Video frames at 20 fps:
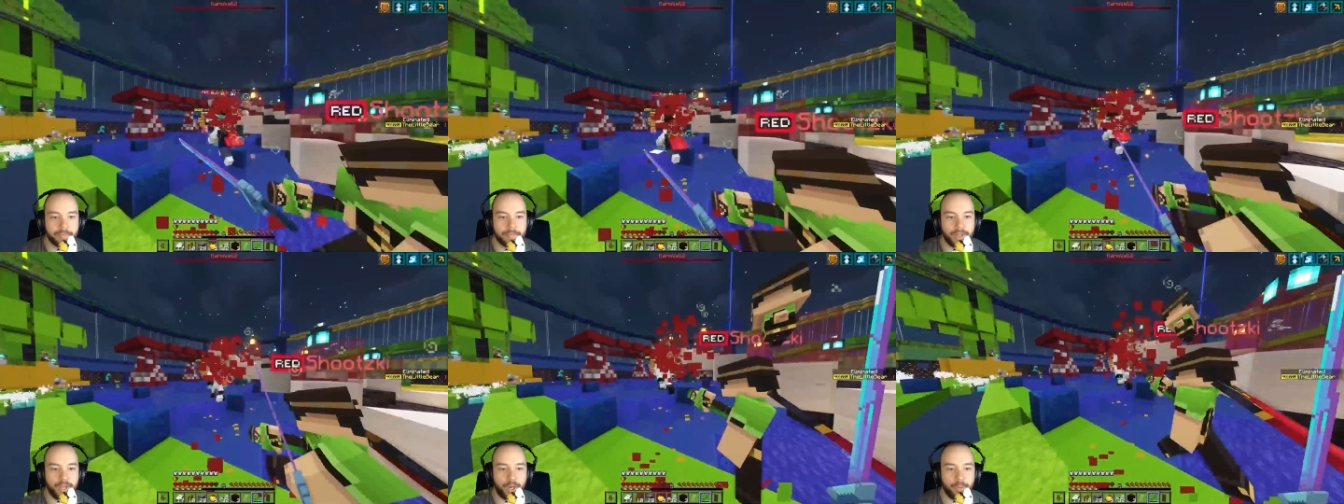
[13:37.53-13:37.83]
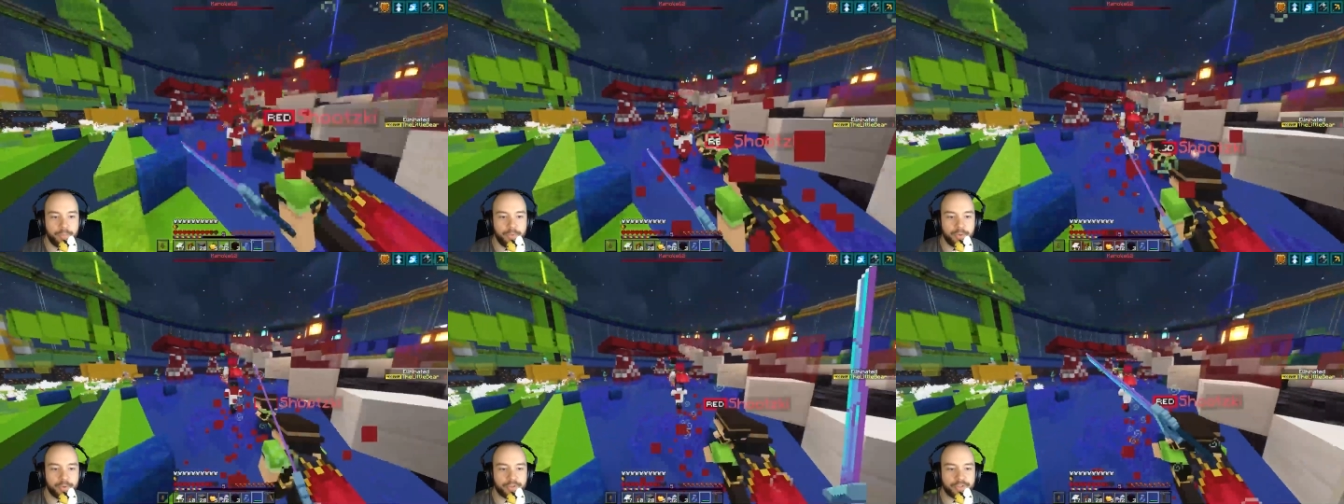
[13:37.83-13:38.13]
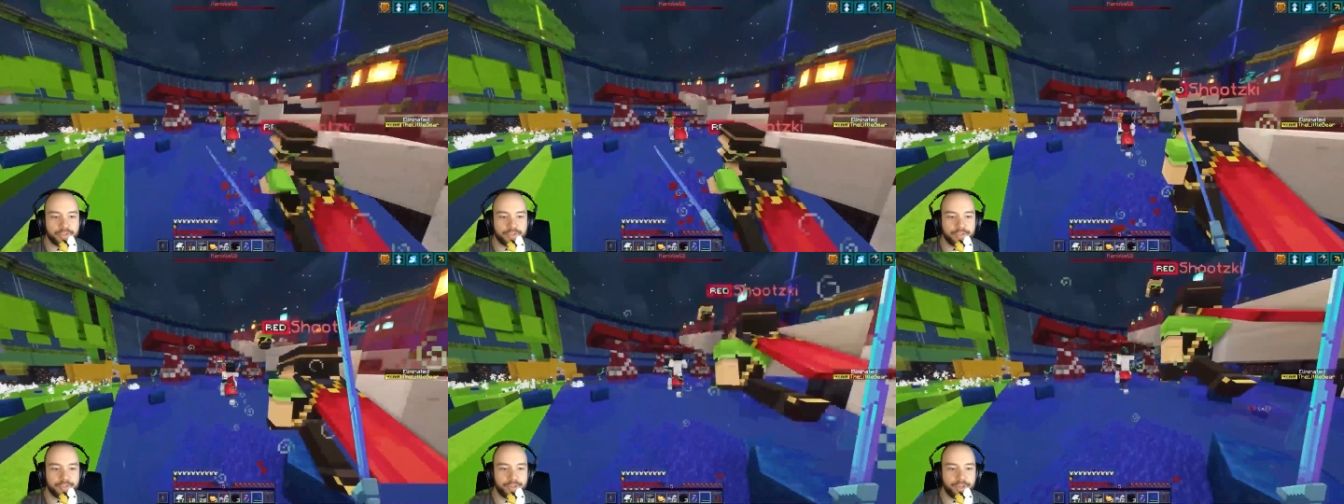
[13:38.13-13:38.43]
L
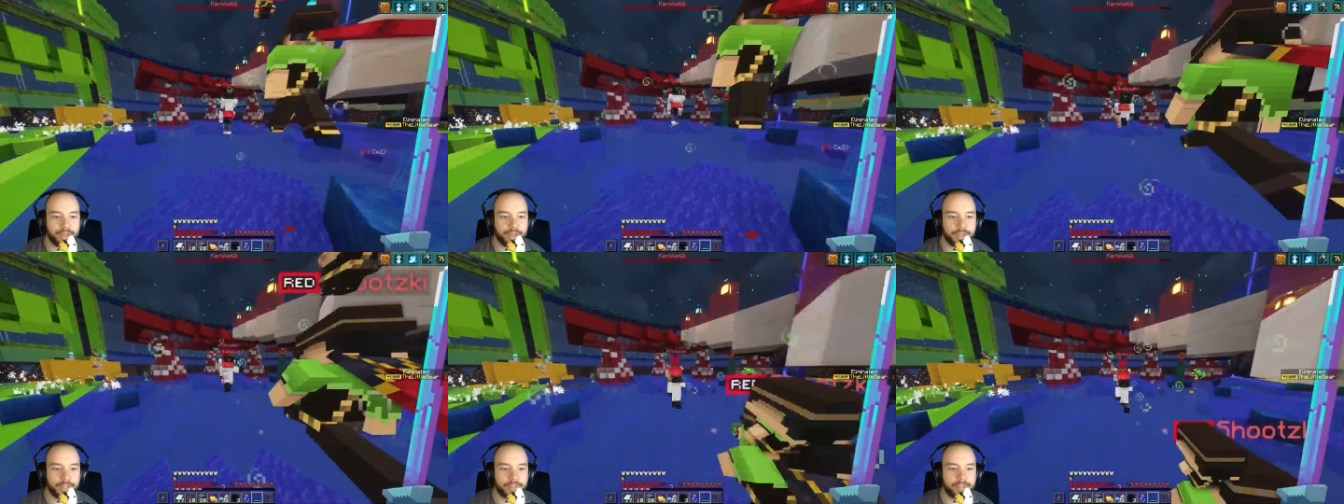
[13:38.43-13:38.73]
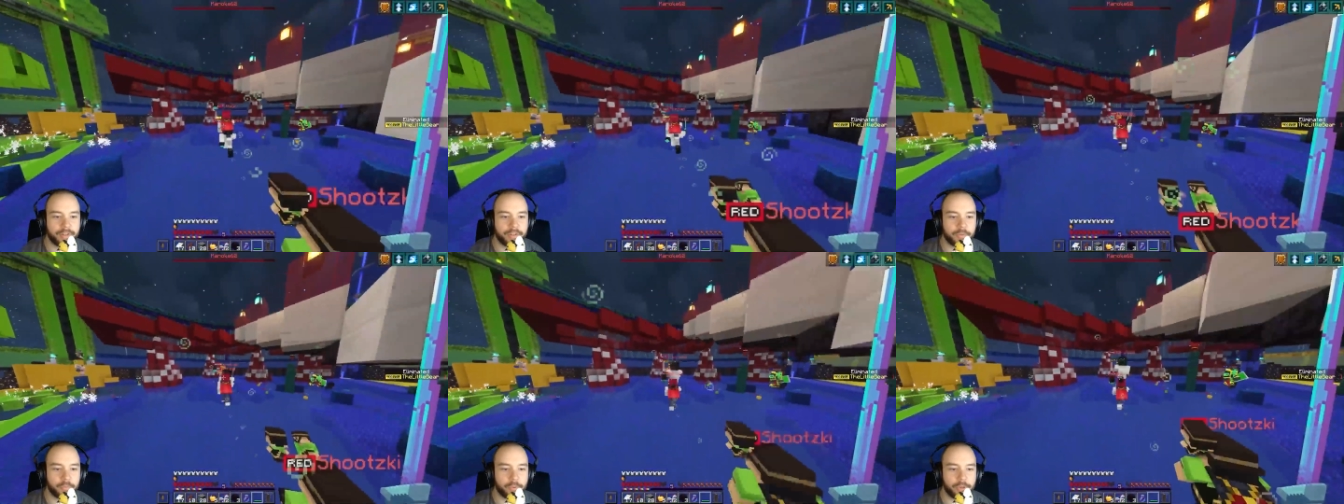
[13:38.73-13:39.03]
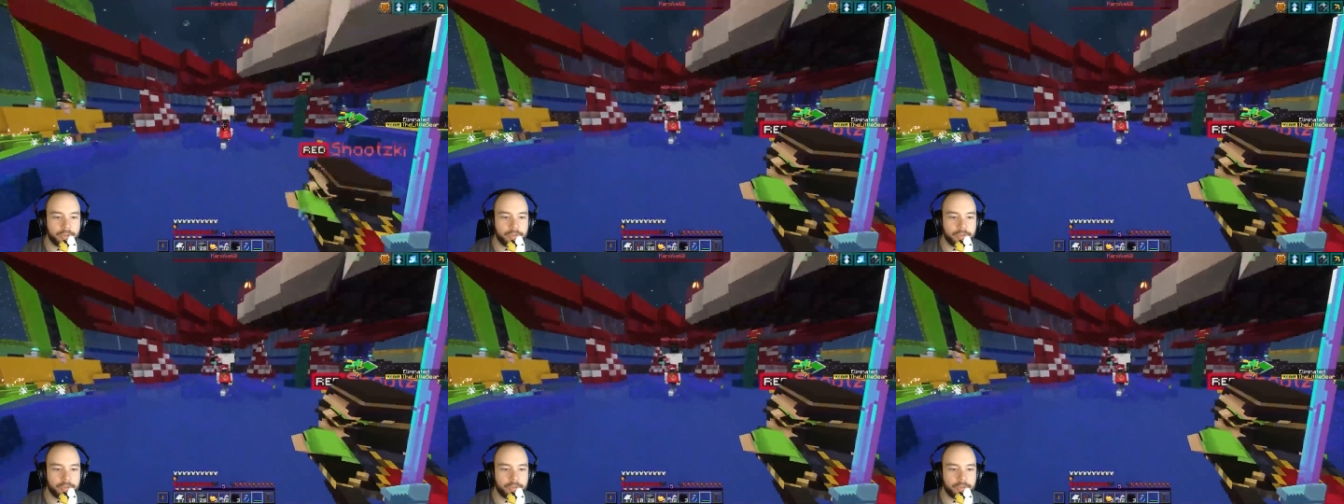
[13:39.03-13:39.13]
boost. Aw, oh, it doesn't I'm work.